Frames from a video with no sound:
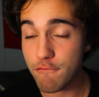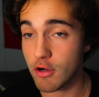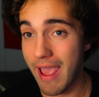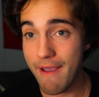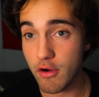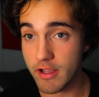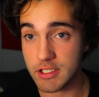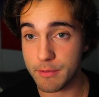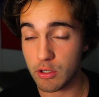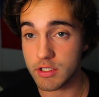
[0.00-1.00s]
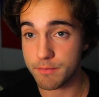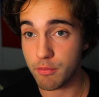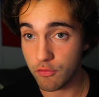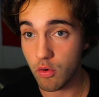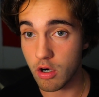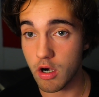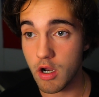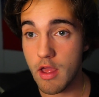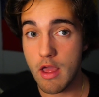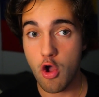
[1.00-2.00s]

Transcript: ever ever experienced before